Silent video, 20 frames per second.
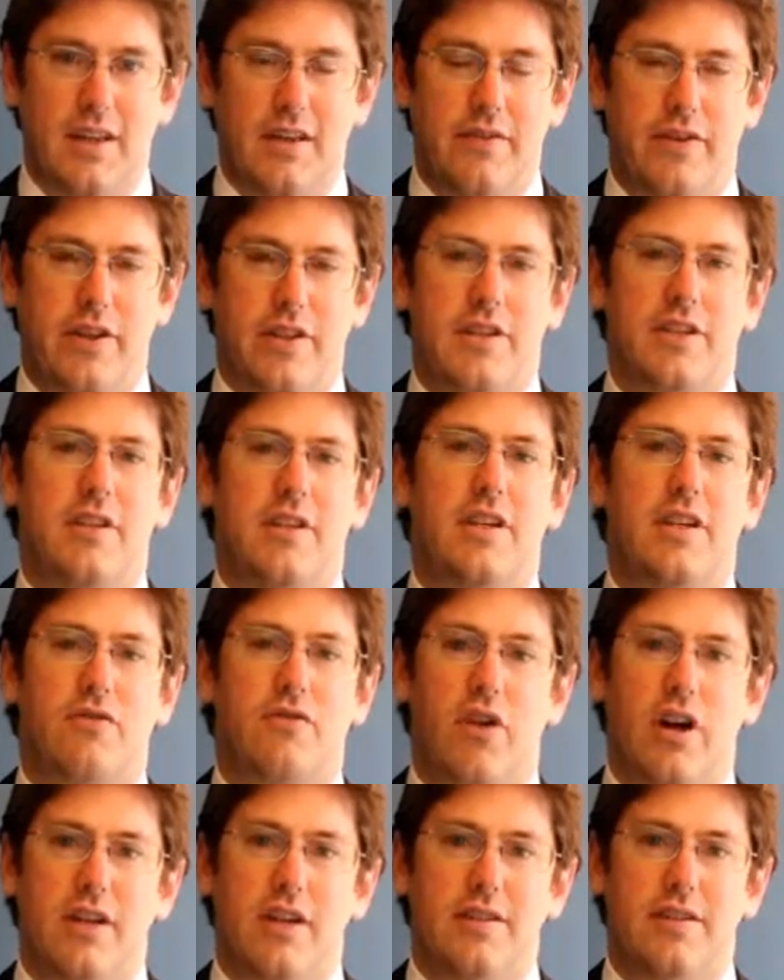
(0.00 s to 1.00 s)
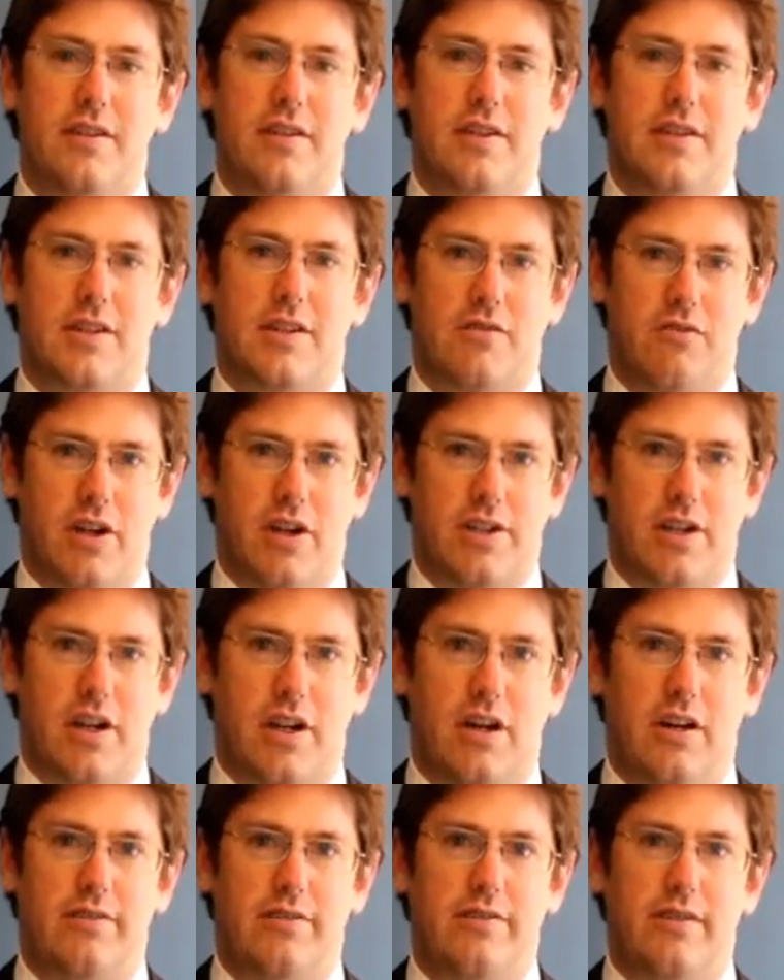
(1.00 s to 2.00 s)
The first of these rights is the right to
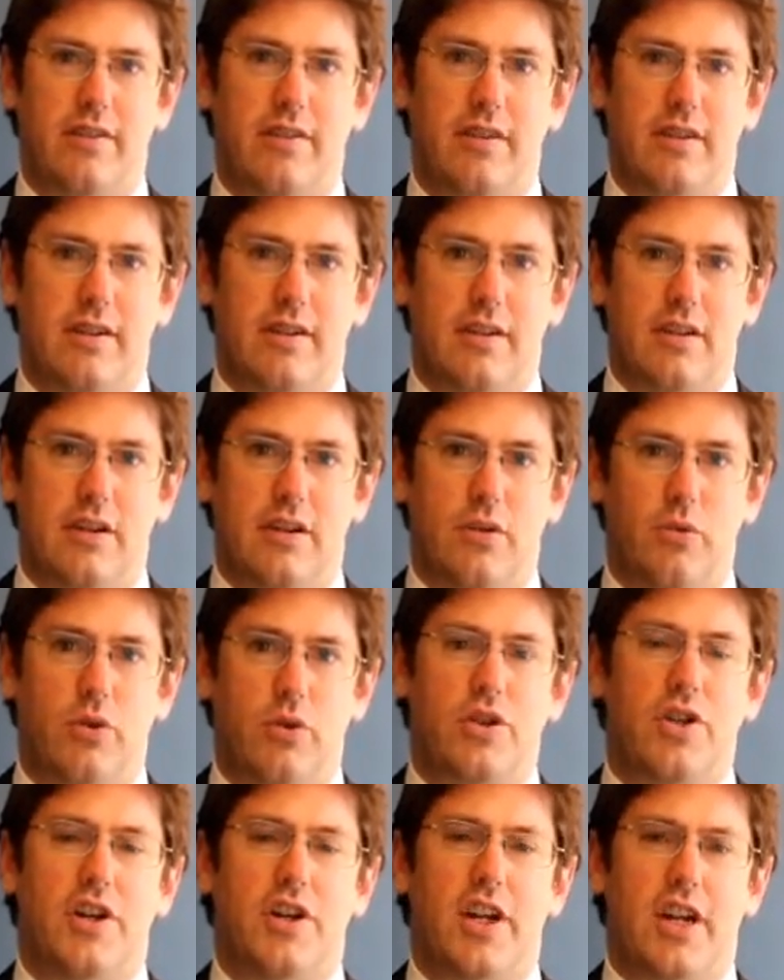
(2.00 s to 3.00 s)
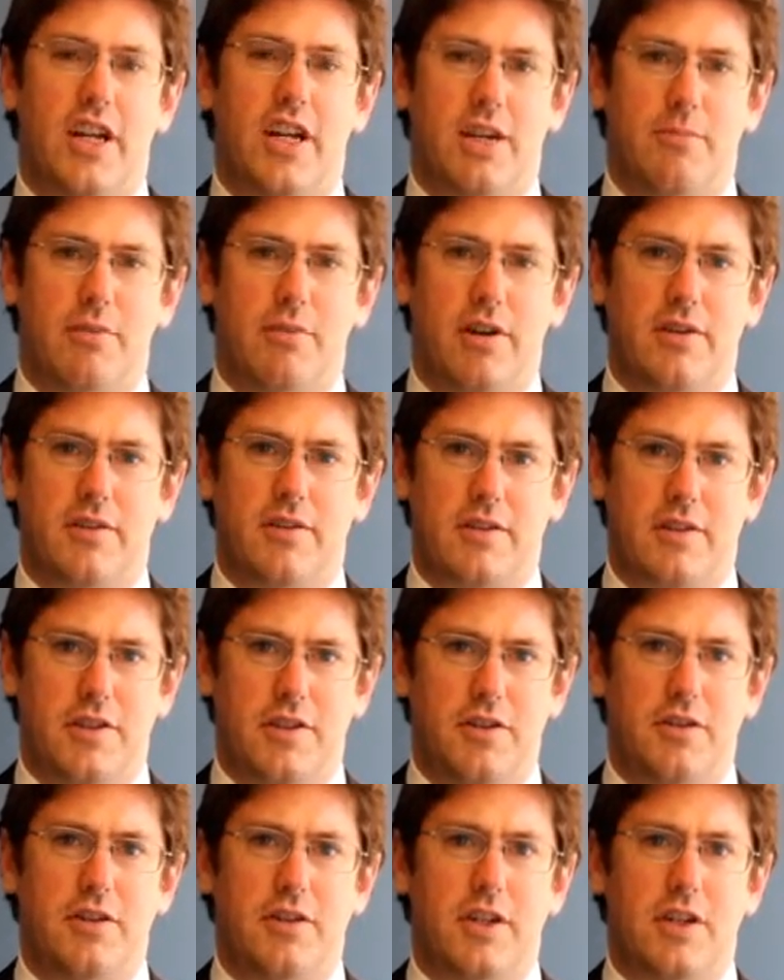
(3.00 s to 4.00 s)
life, which not only imposes a
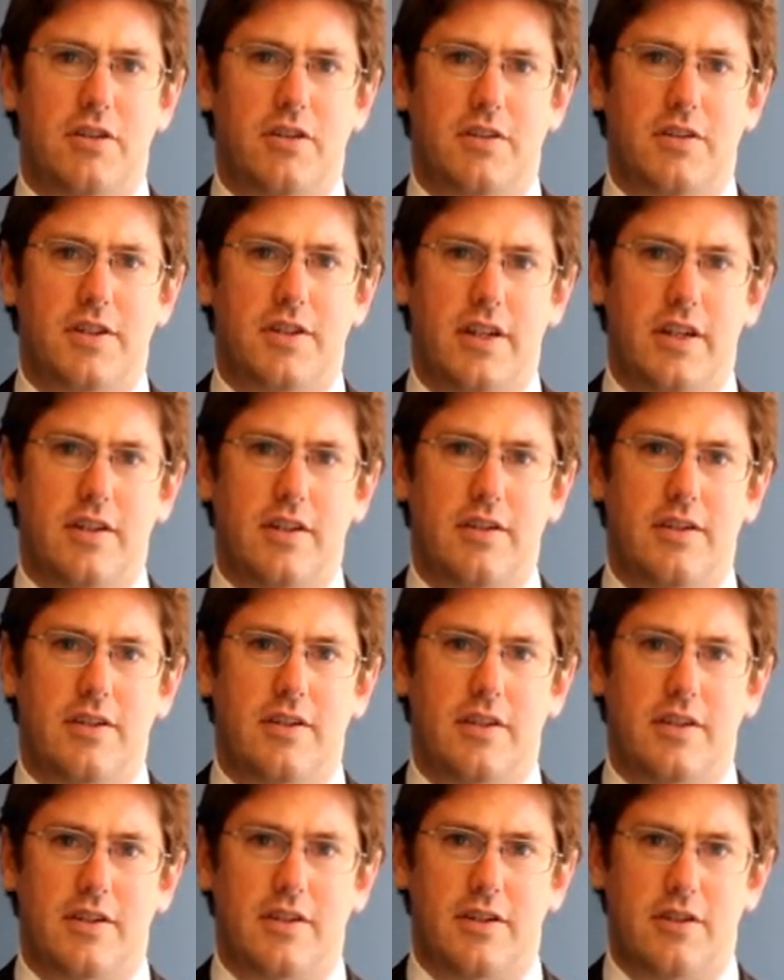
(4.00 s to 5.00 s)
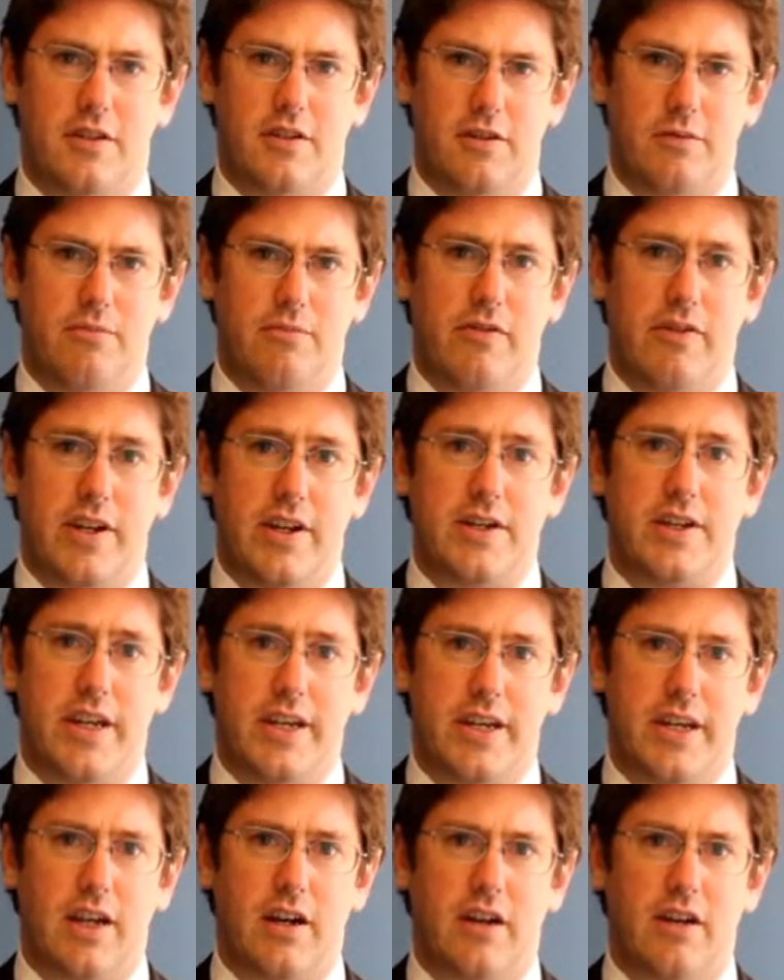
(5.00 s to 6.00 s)
duty on states to prevent
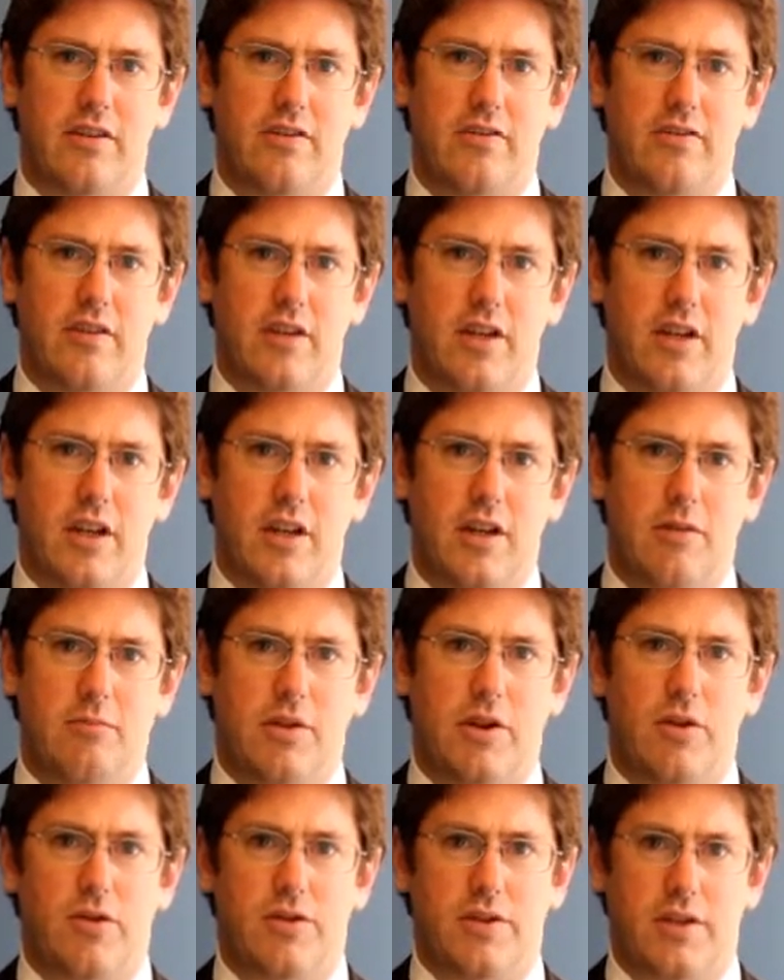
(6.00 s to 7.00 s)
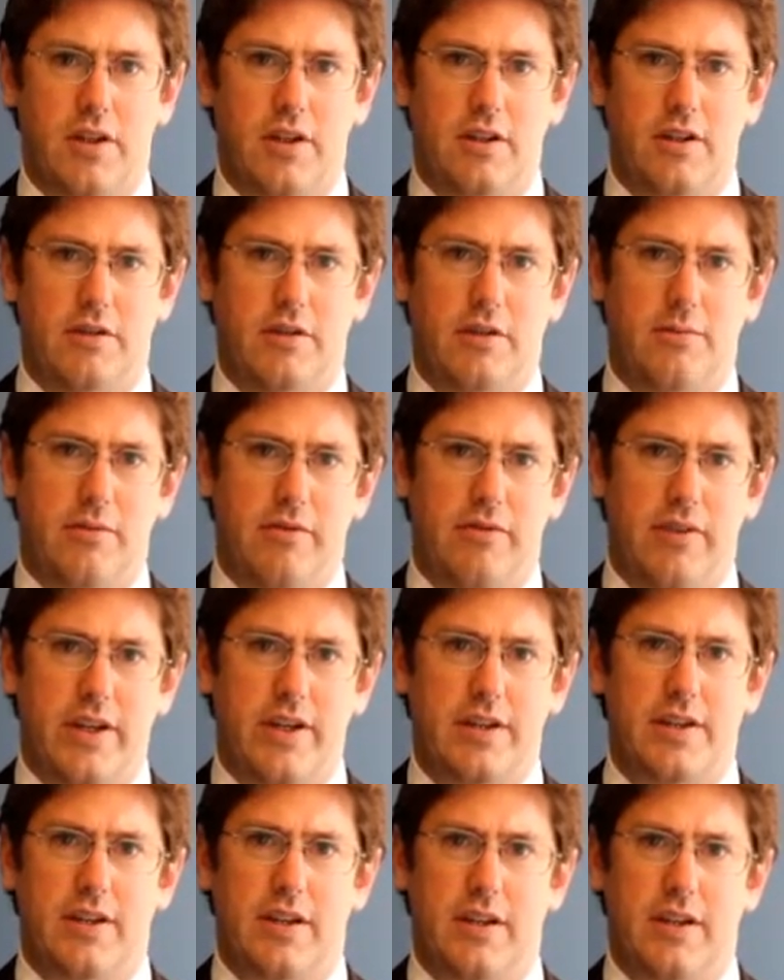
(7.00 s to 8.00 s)
taking life, but also to
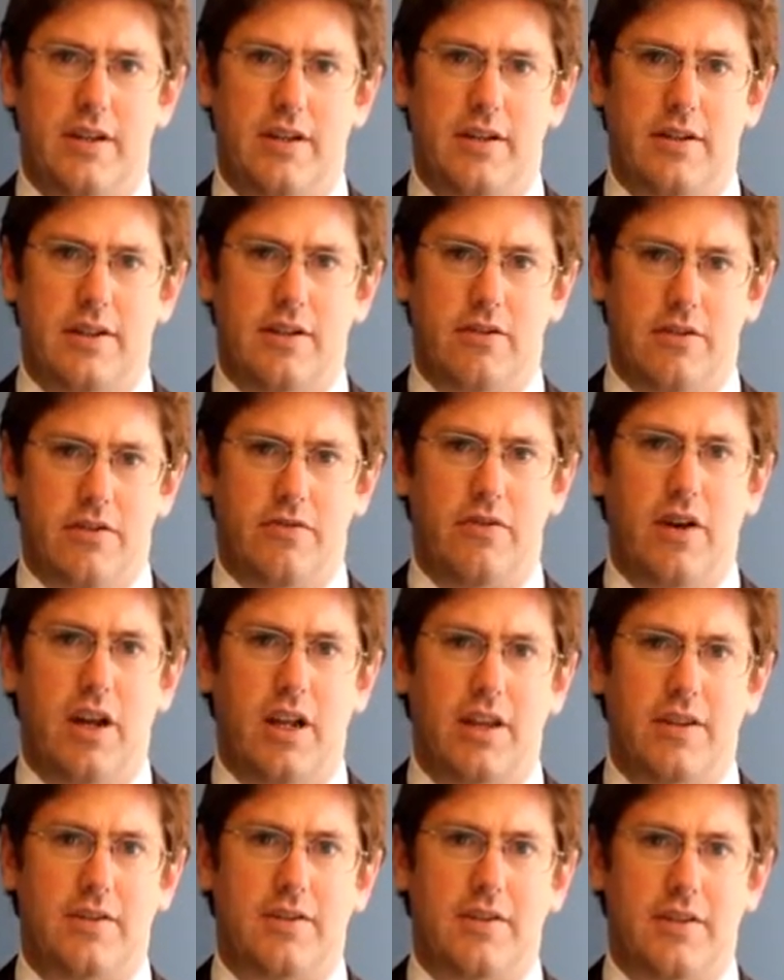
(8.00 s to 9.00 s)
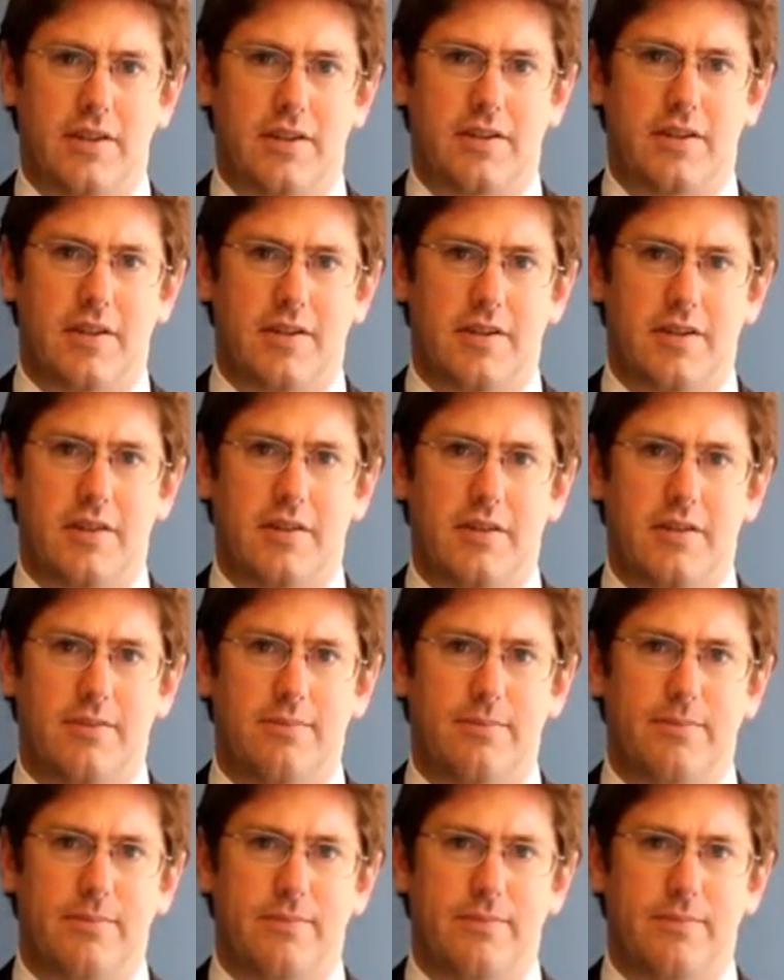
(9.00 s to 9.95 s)
prevent terrorist violence to their citizens.